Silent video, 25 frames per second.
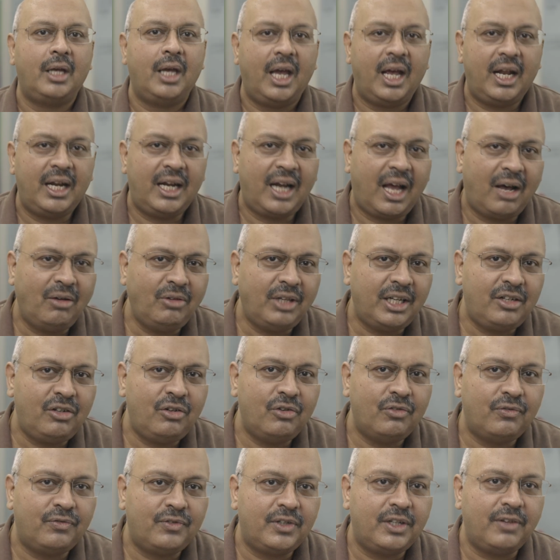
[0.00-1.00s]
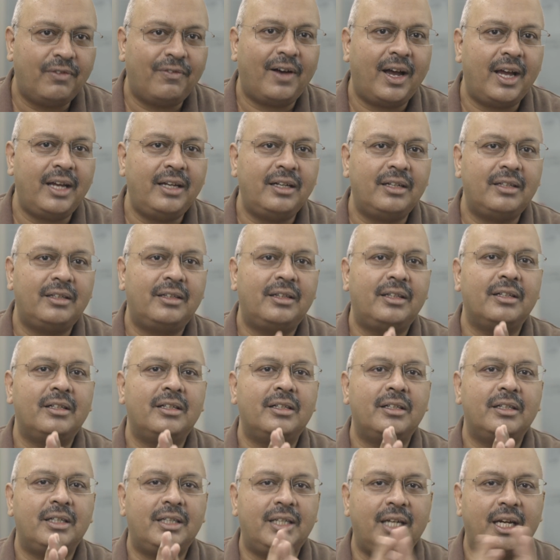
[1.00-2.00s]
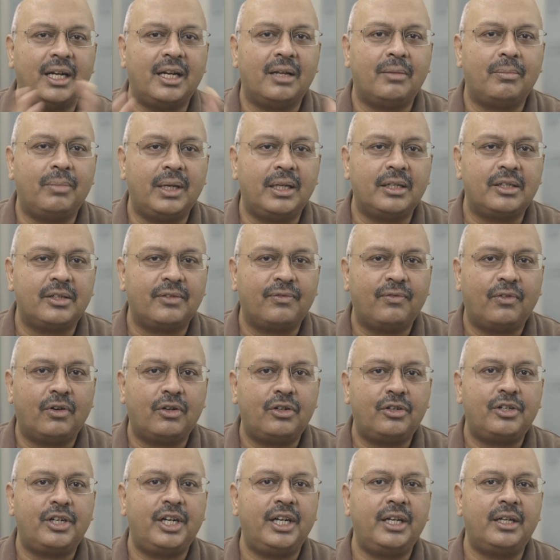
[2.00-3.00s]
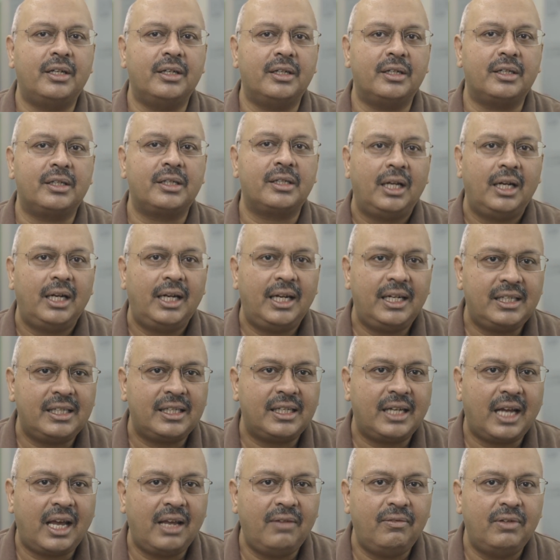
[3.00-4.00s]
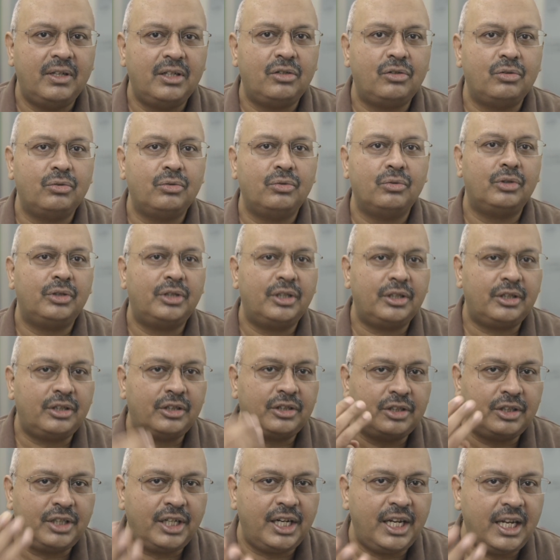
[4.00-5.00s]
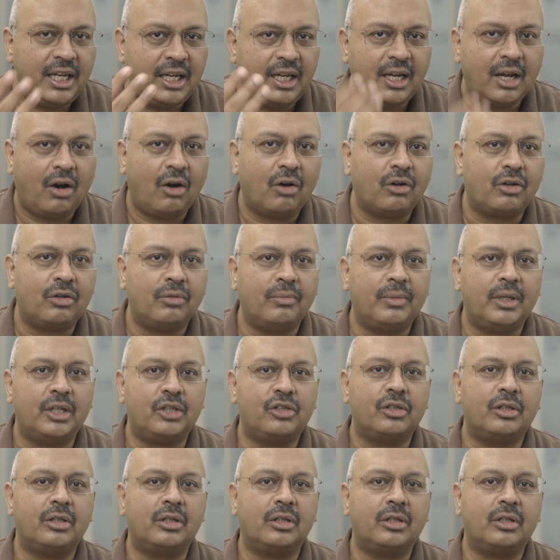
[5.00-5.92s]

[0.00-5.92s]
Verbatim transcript: And now that you've defined the database for triggers, let's dive into the three automation